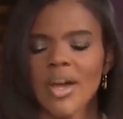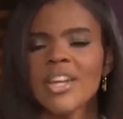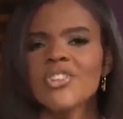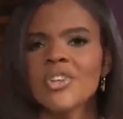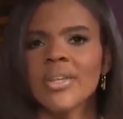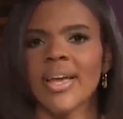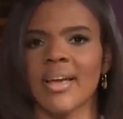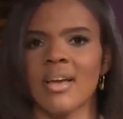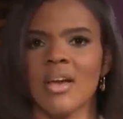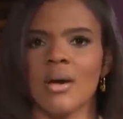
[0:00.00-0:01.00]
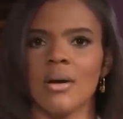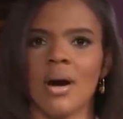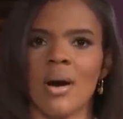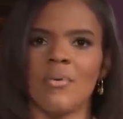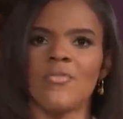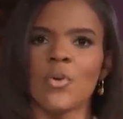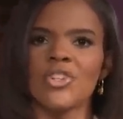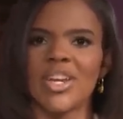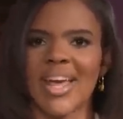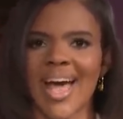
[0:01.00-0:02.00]
Initially, before
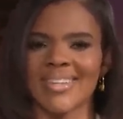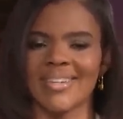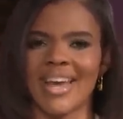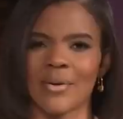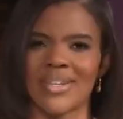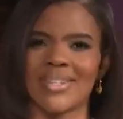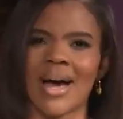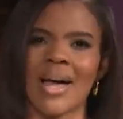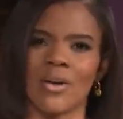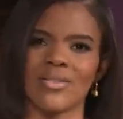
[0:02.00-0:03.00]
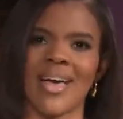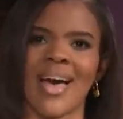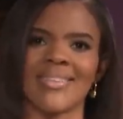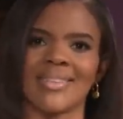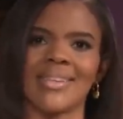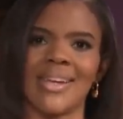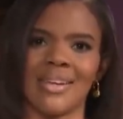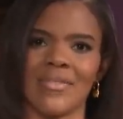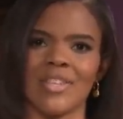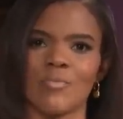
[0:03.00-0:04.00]
she cast Harry Styles as the
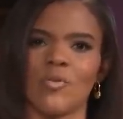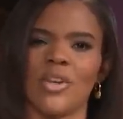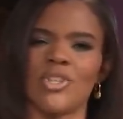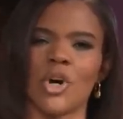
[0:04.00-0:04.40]
lead in this movie,